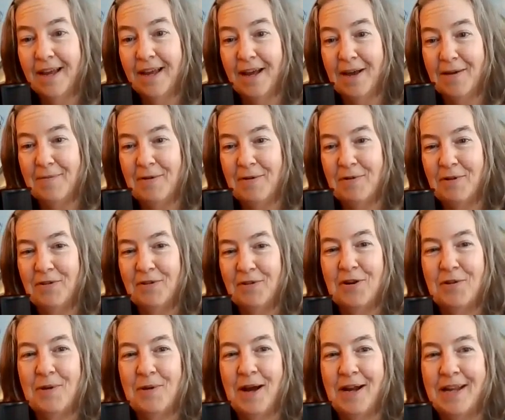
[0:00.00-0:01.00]
I once heard
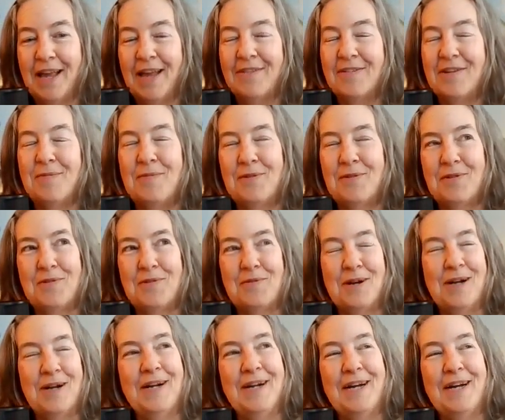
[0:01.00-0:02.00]
a podcast episode
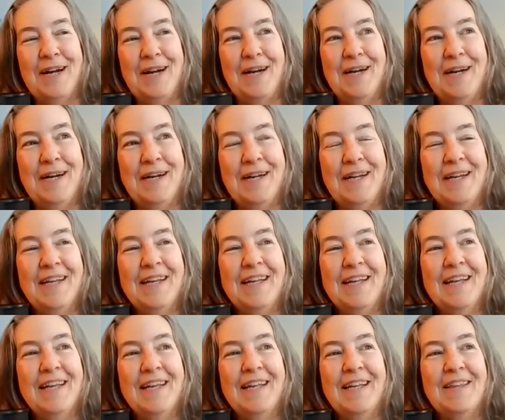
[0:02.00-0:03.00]
where
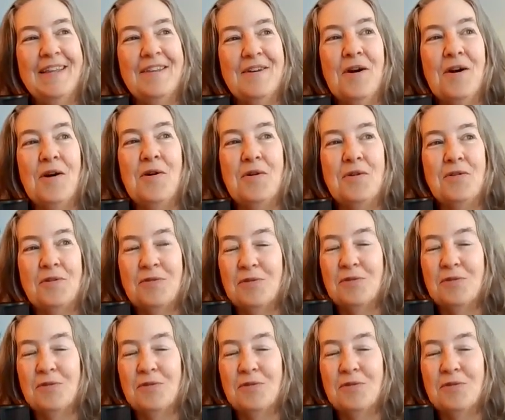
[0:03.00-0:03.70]
the host,